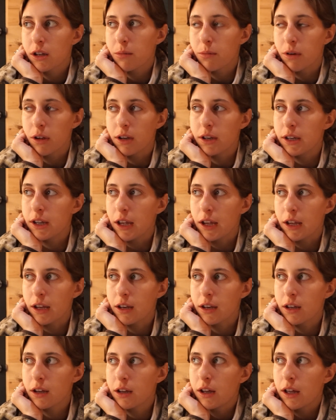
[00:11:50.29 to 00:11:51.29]

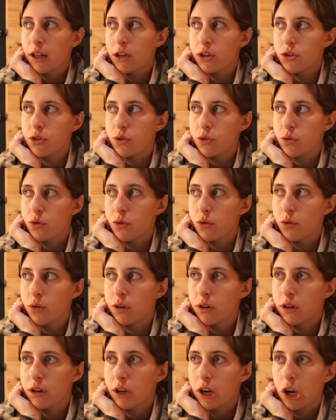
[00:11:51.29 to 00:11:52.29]
mundane and to
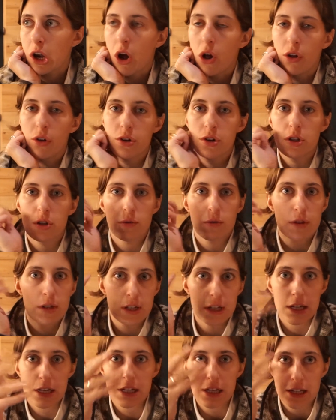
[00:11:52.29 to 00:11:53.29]
acknowledge the
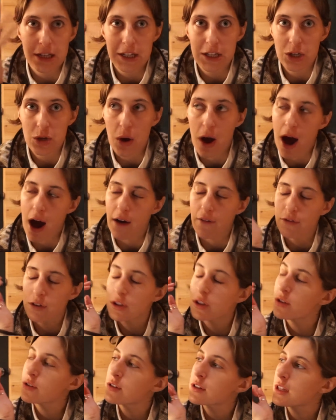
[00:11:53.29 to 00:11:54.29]
resistance that you have to
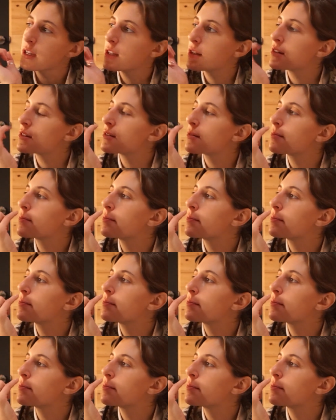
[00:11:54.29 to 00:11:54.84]
those things.